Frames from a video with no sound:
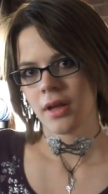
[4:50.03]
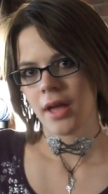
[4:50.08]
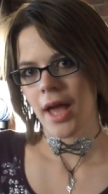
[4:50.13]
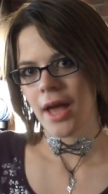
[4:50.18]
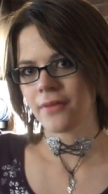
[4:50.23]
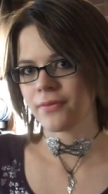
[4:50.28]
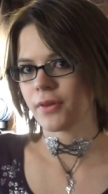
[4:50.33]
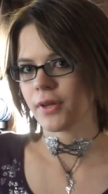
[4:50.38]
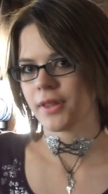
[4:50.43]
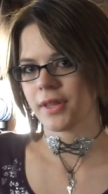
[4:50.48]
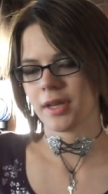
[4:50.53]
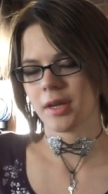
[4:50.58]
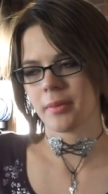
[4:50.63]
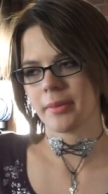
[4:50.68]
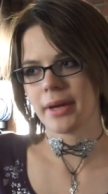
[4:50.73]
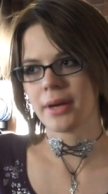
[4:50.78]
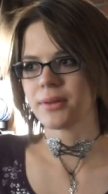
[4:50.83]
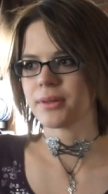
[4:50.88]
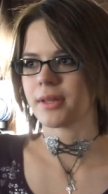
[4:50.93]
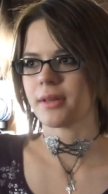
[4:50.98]
everything
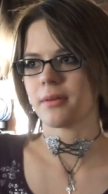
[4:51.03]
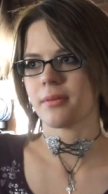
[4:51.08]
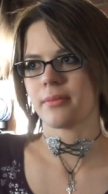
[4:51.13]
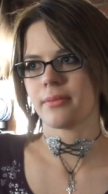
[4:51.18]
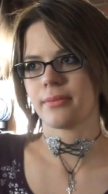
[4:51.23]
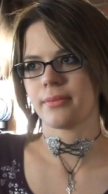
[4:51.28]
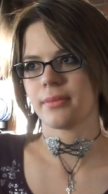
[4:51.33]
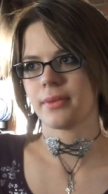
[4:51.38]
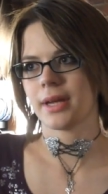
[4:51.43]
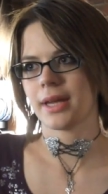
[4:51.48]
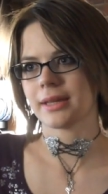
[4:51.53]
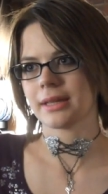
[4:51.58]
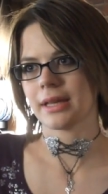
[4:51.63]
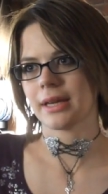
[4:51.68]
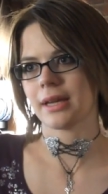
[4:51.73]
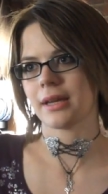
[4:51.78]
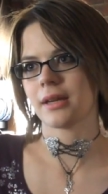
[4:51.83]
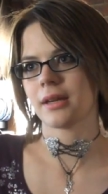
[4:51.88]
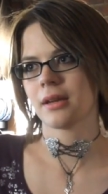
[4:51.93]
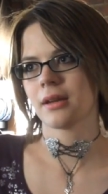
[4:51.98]
about them, and,
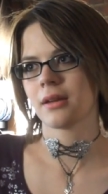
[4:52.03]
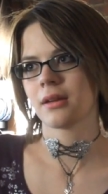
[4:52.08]
like,